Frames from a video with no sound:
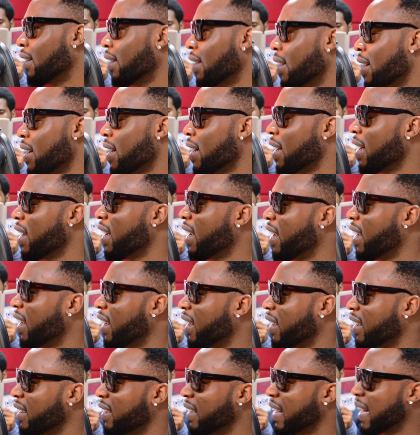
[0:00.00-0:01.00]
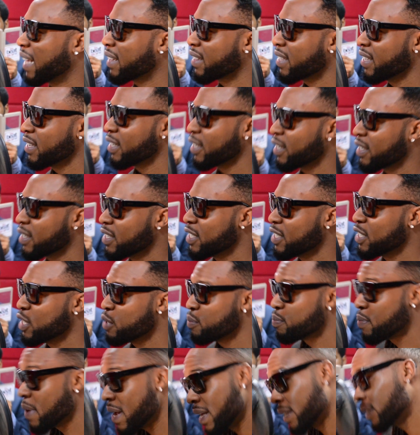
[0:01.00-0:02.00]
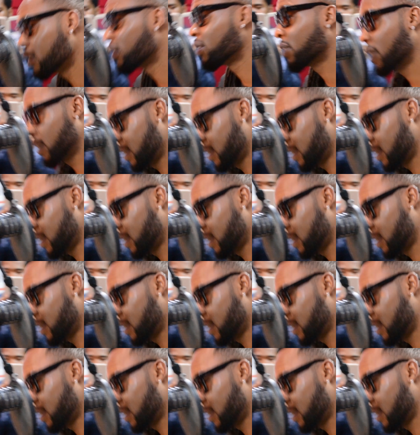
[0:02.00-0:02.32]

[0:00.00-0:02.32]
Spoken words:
I think it depends.